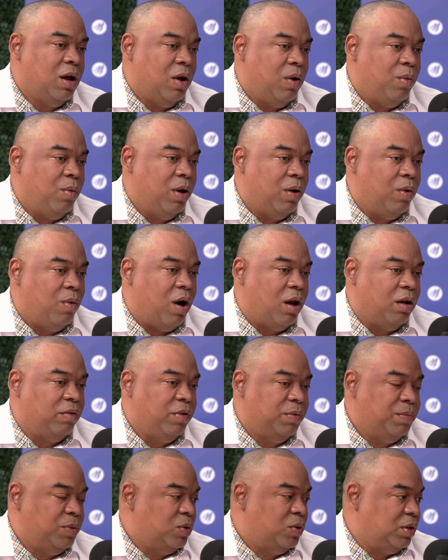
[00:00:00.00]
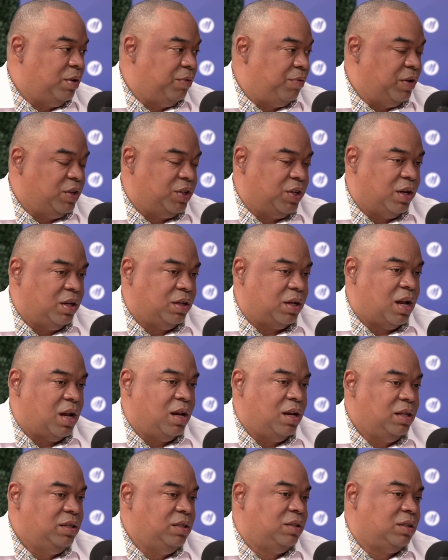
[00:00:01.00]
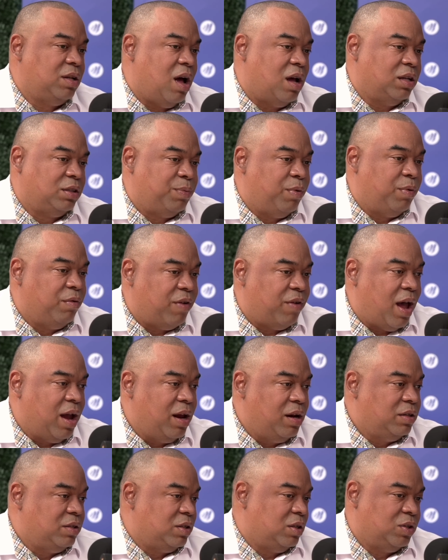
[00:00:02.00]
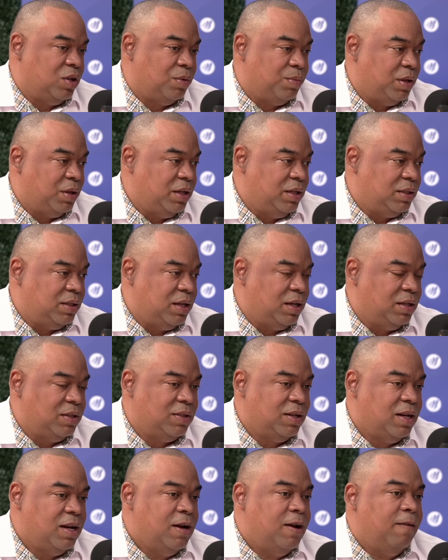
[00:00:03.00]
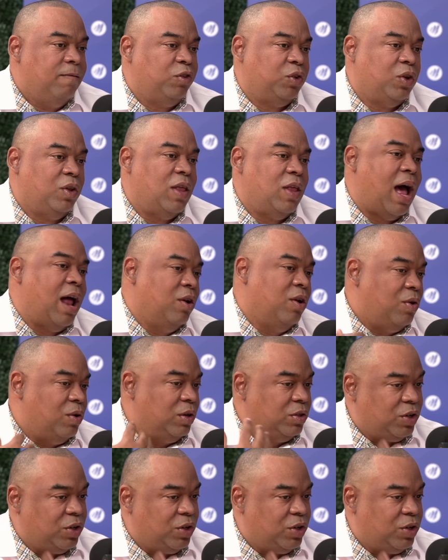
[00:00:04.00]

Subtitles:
we're one of the most efficient and least cost providers of some of these things. So that now has